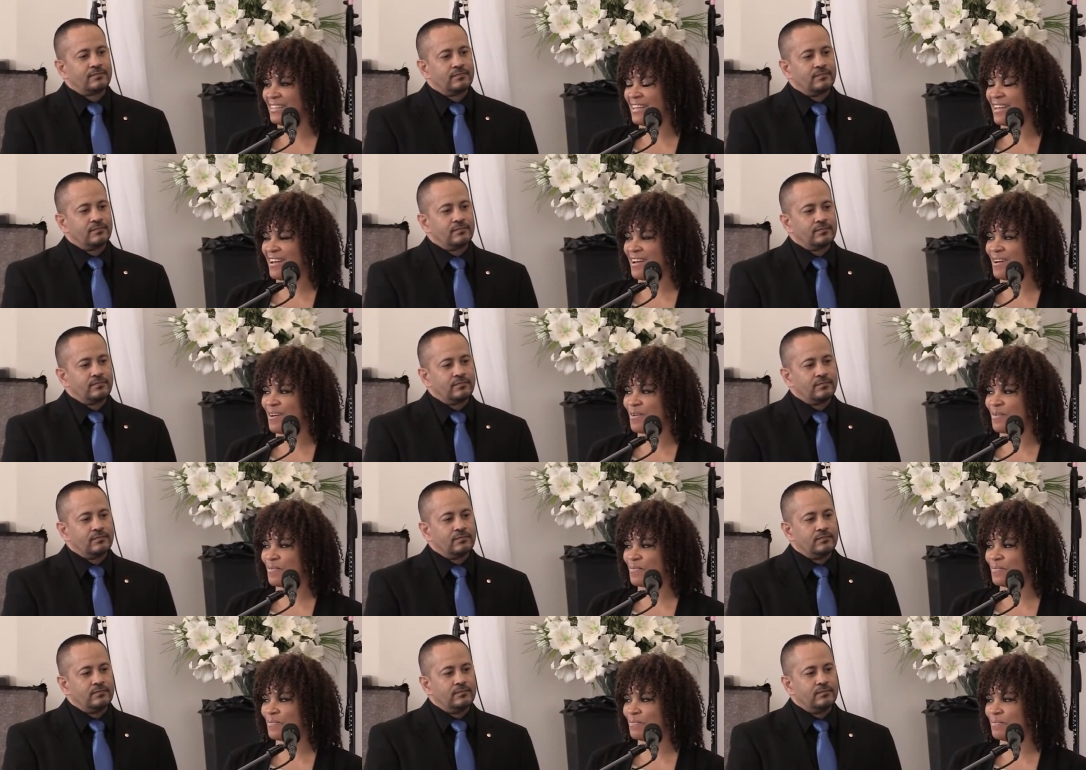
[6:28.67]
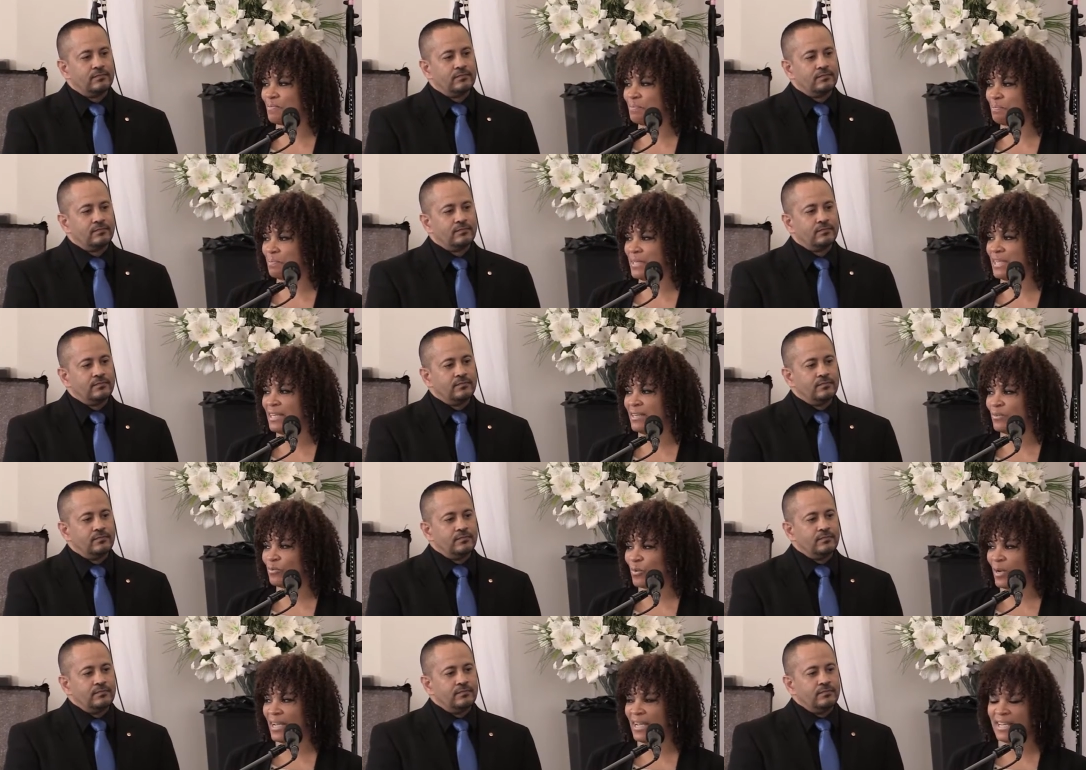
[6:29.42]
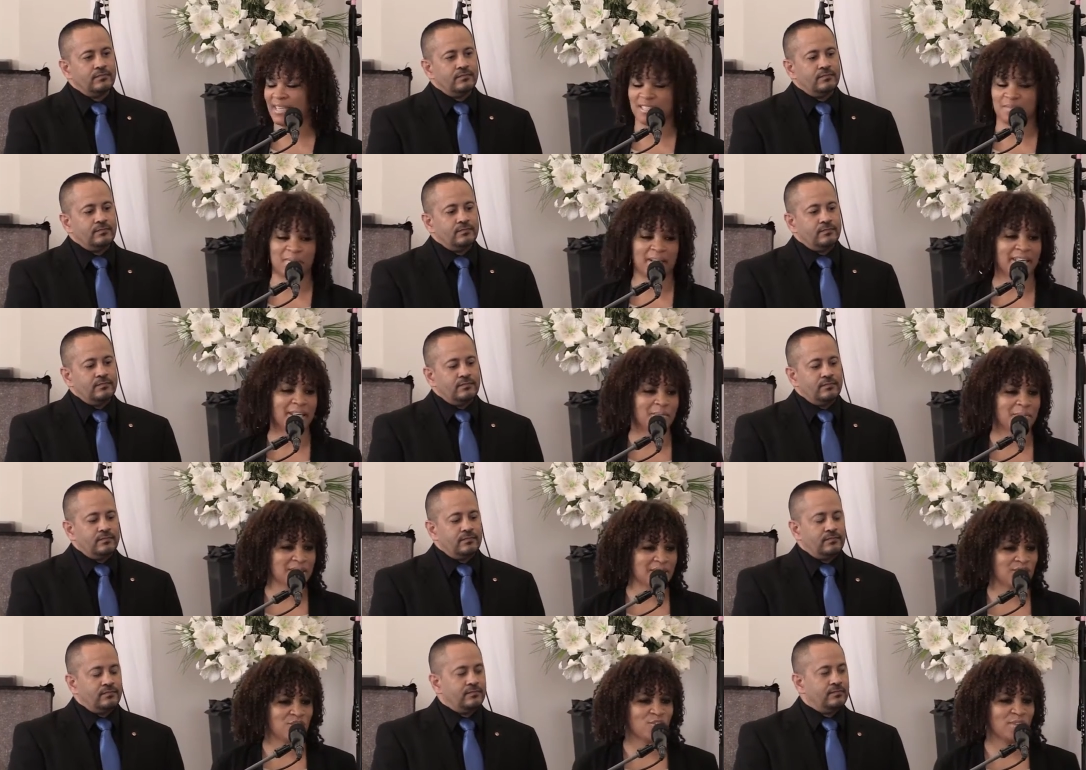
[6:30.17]
Speaker 1: Um, being raised, my name
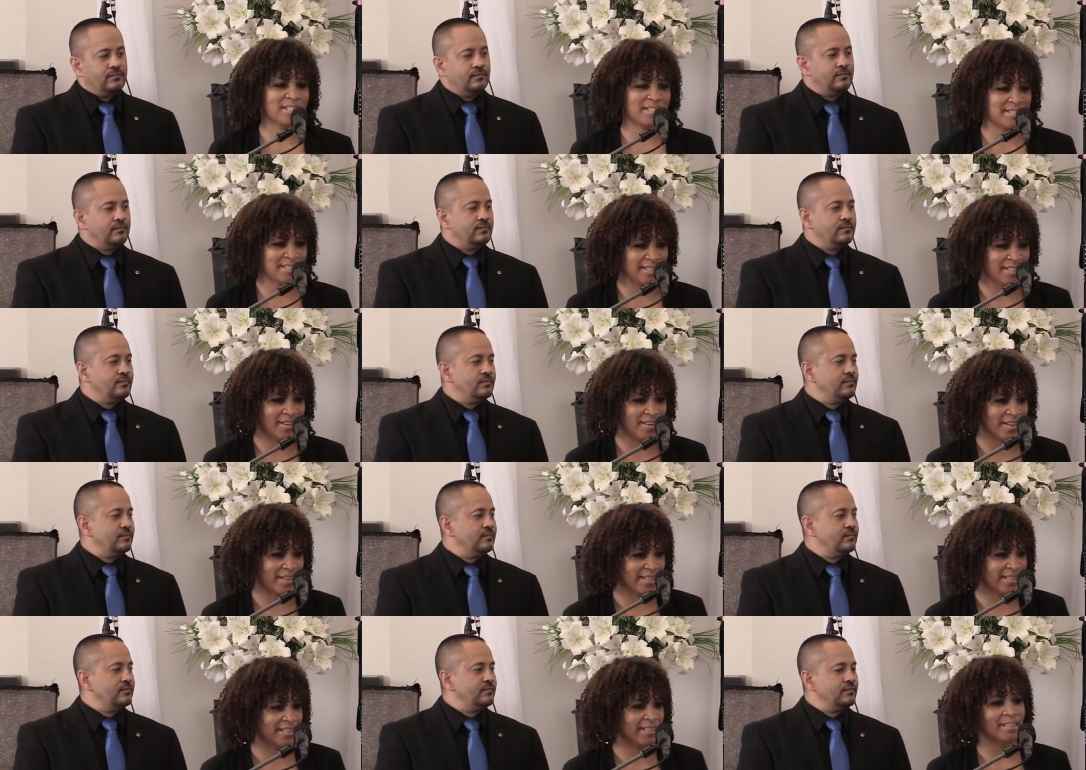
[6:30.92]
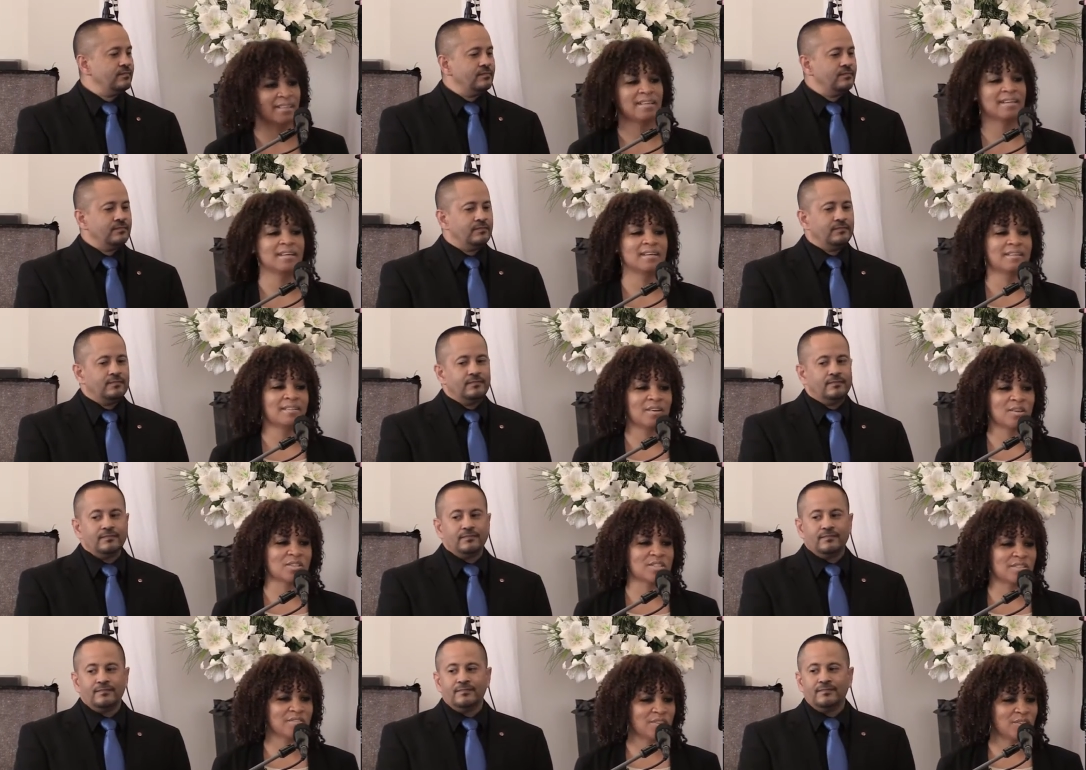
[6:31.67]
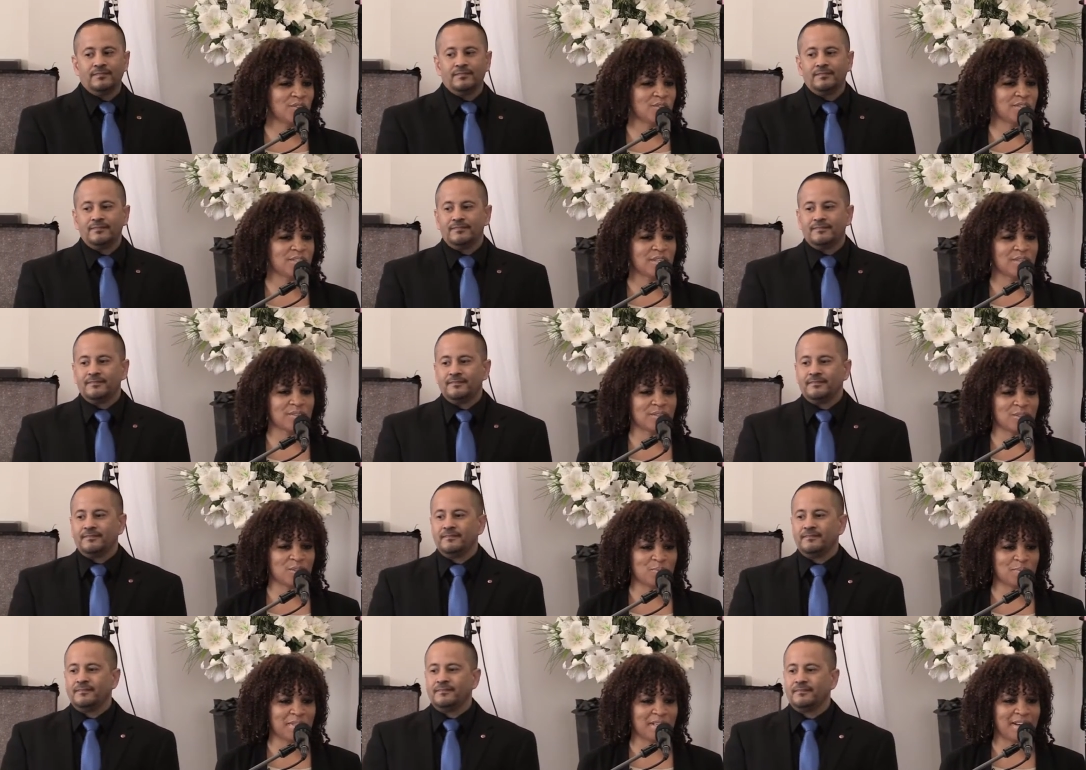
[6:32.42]
is Tracy Harding. Those of you who don't
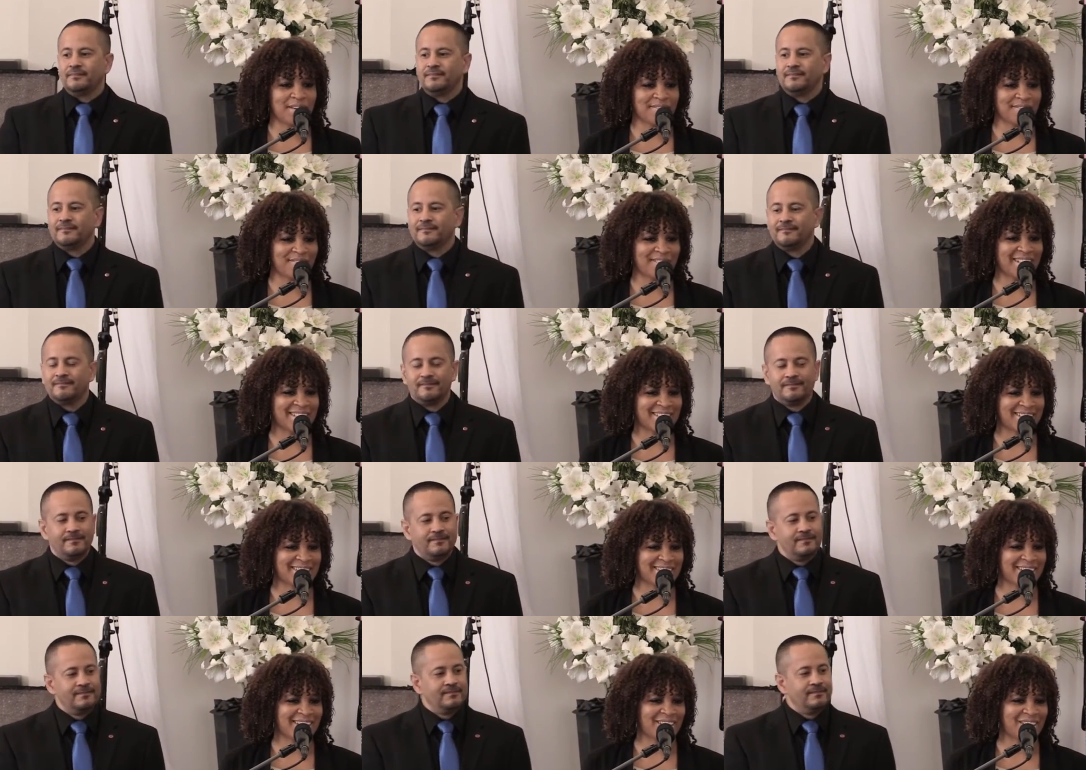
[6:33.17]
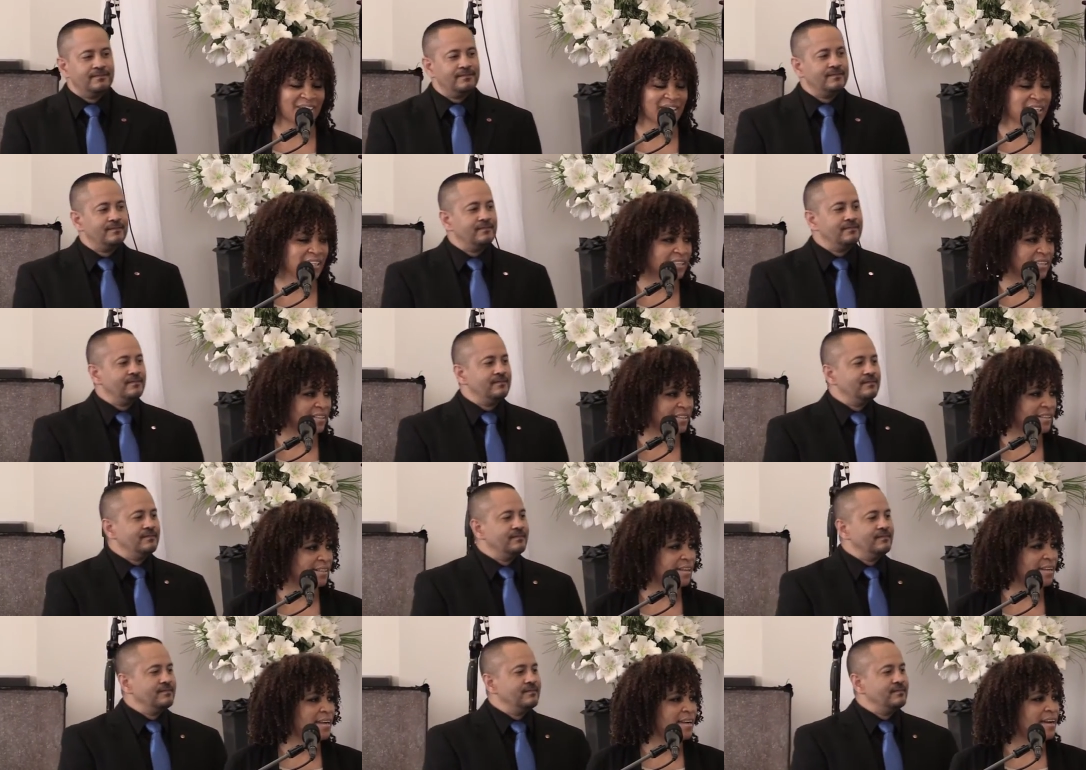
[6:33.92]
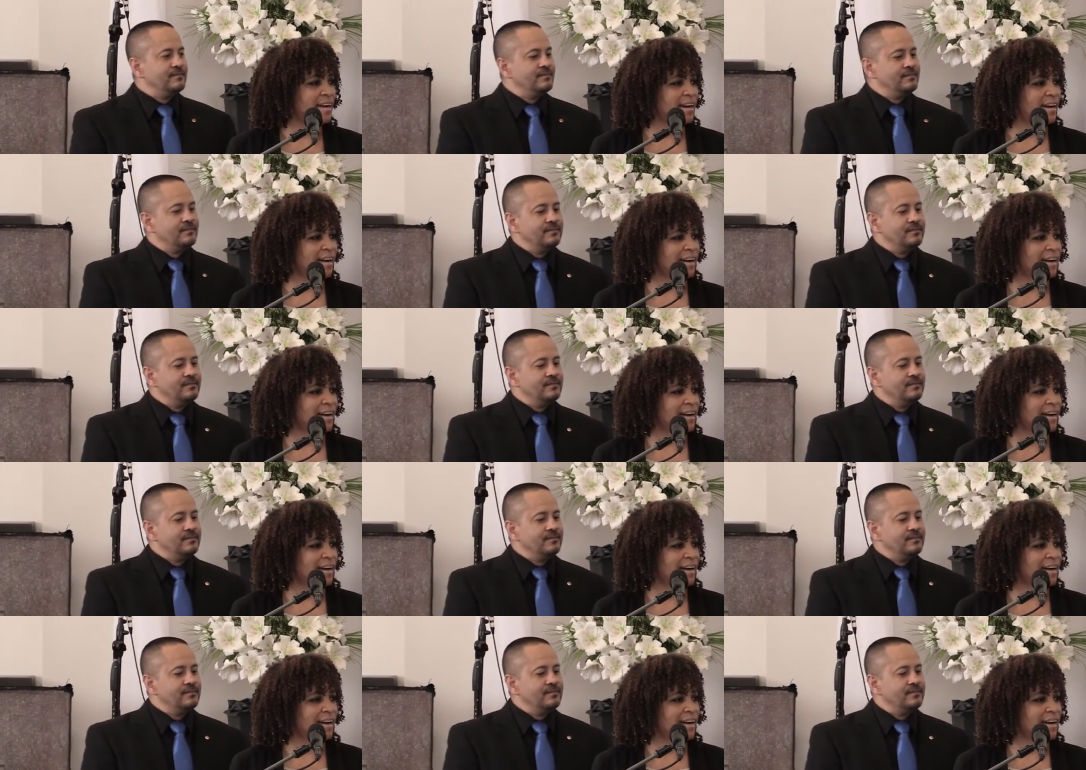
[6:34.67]
know me, are friends that are here. Uh,